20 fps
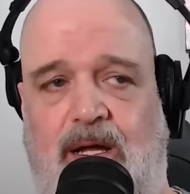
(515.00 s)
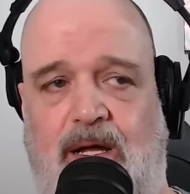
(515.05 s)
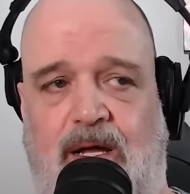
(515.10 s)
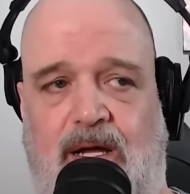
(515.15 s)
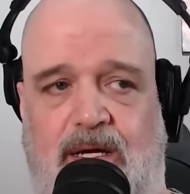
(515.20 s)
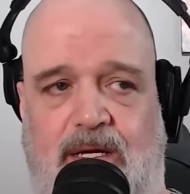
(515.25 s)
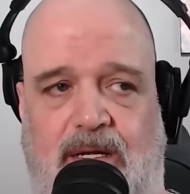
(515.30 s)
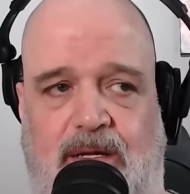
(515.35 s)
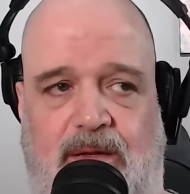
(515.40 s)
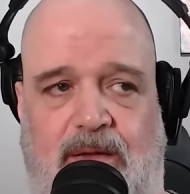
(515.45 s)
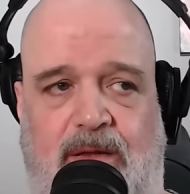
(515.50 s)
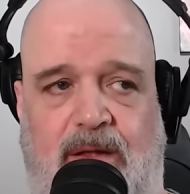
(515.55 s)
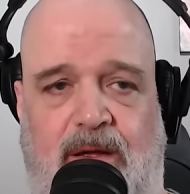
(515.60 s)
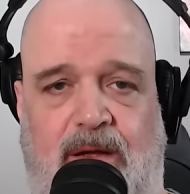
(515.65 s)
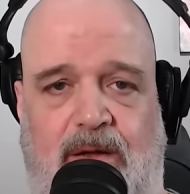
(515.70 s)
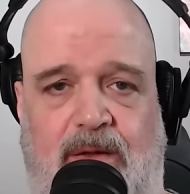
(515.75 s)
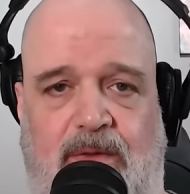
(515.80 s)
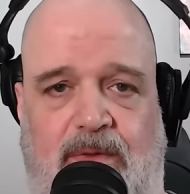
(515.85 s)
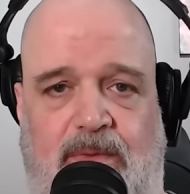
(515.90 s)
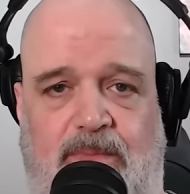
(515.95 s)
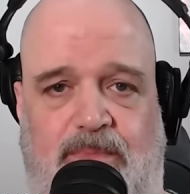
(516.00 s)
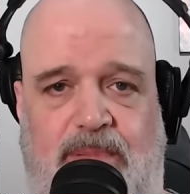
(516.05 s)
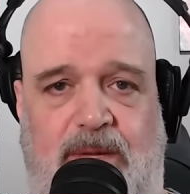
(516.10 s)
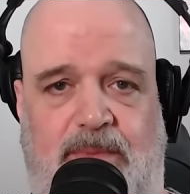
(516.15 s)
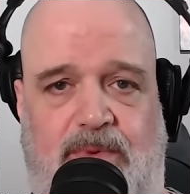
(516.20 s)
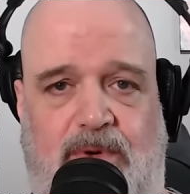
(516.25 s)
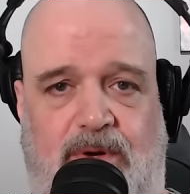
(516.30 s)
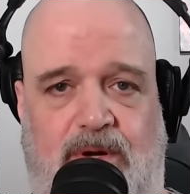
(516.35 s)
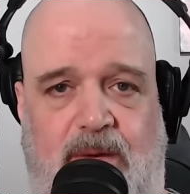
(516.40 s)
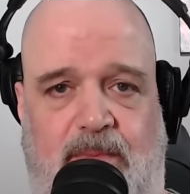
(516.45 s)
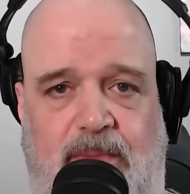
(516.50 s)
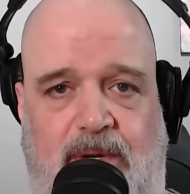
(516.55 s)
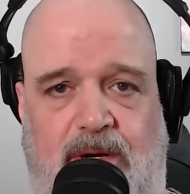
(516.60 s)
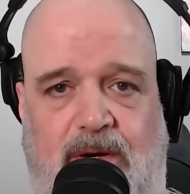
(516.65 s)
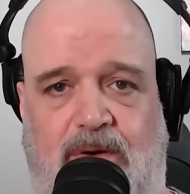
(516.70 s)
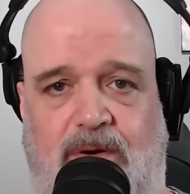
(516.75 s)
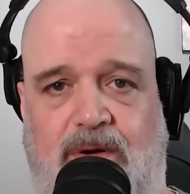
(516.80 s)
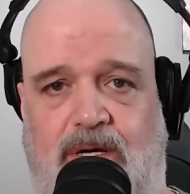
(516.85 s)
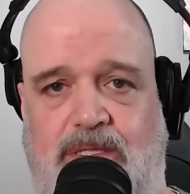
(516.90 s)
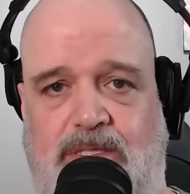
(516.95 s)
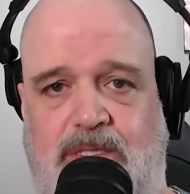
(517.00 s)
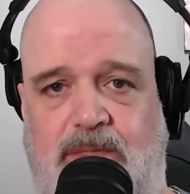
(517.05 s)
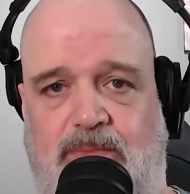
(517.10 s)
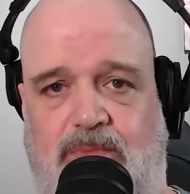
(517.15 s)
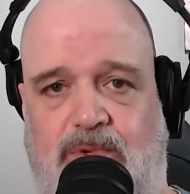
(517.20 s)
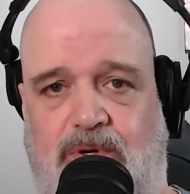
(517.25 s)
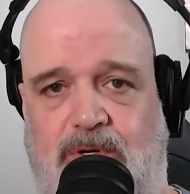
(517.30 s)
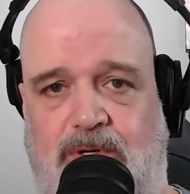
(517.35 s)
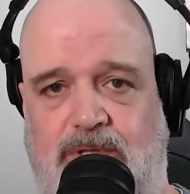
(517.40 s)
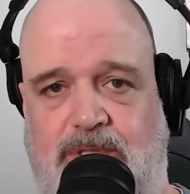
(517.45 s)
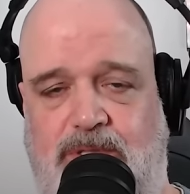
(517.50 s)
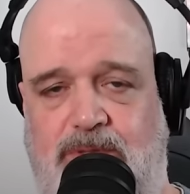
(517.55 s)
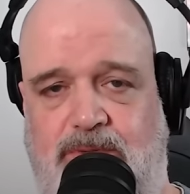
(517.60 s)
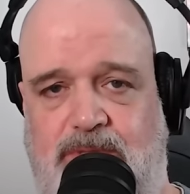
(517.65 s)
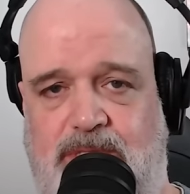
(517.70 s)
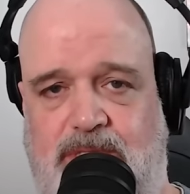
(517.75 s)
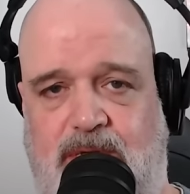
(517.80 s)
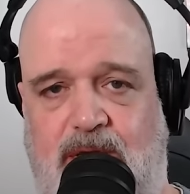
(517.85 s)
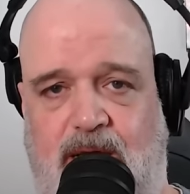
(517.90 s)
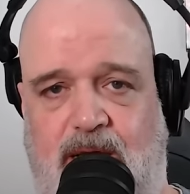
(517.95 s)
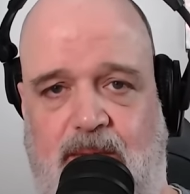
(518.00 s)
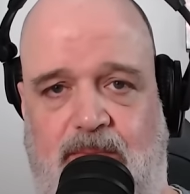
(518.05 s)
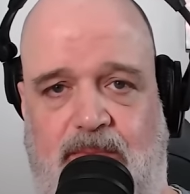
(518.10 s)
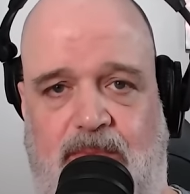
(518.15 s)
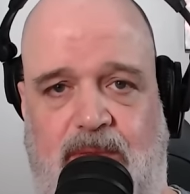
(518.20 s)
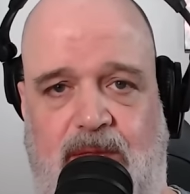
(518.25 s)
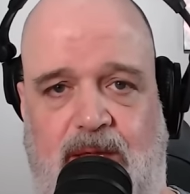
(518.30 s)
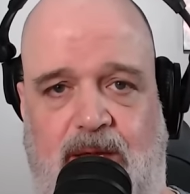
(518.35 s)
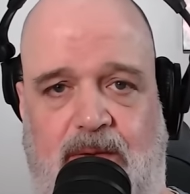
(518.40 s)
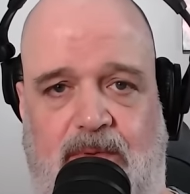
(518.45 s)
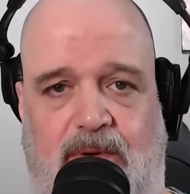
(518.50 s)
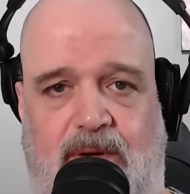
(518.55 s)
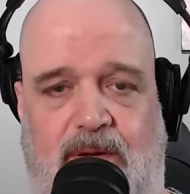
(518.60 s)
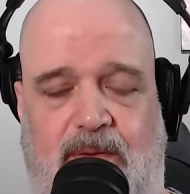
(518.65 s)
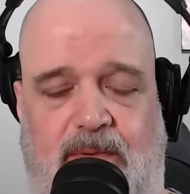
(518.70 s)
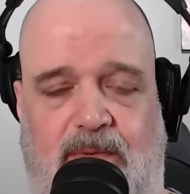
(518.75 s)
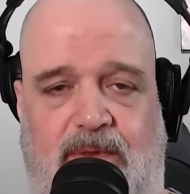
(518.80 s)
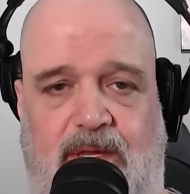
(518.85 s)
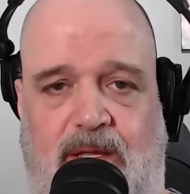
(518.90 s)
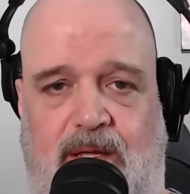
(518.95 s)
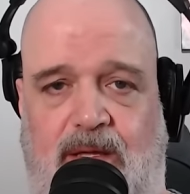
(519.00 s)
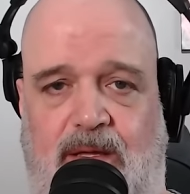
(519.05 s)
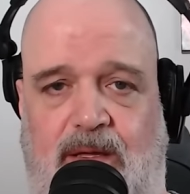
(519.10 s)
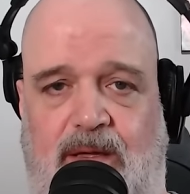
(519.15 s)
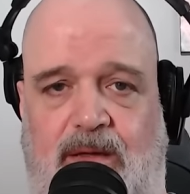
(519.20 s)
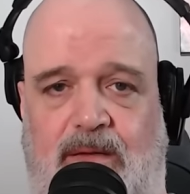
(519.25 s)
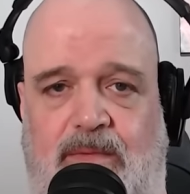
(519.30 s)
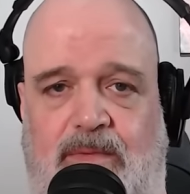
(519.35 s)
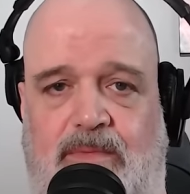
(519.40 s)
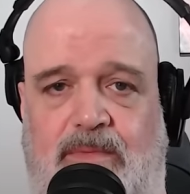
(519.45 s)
And people coming across the border to escape the